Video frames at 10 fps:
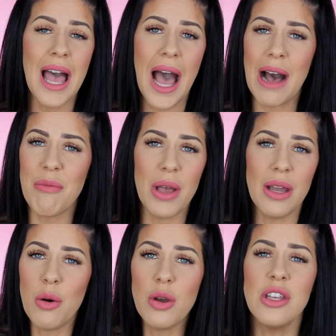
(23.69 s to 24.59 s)
Um,
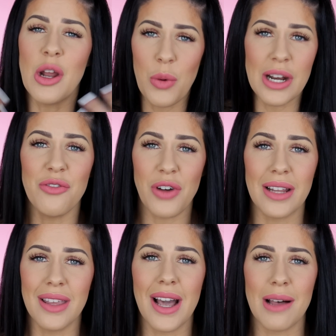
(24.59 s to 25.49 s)
you know, when it
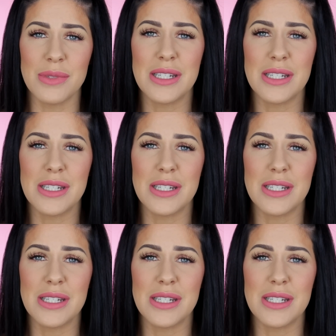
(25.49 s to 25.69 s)
finally comes